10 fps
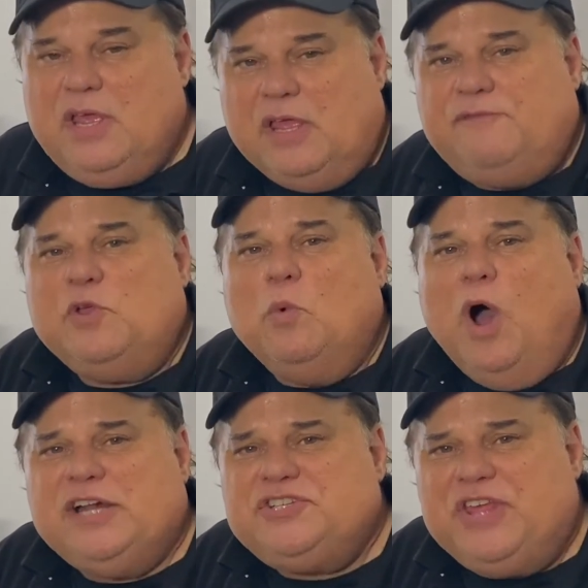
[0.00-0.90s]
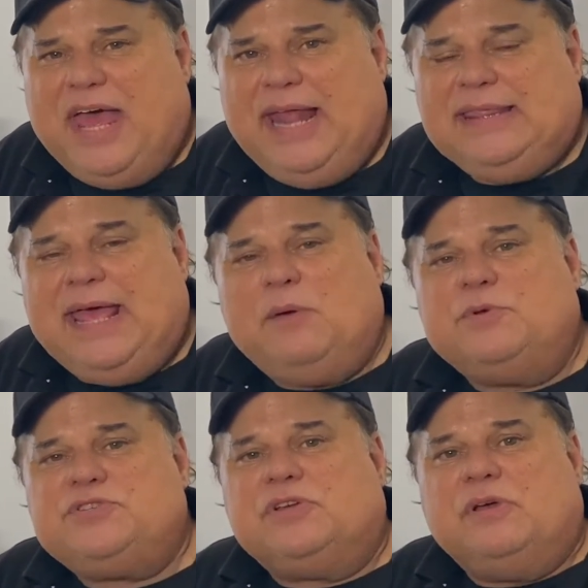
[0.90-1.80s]
If you watch that, that
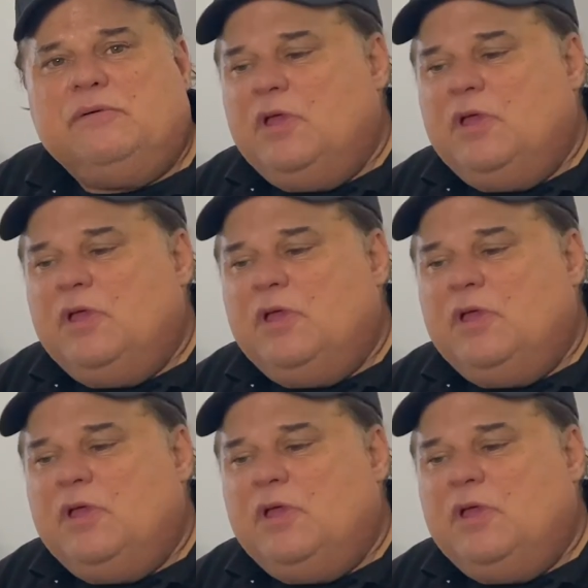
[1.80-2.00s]
was a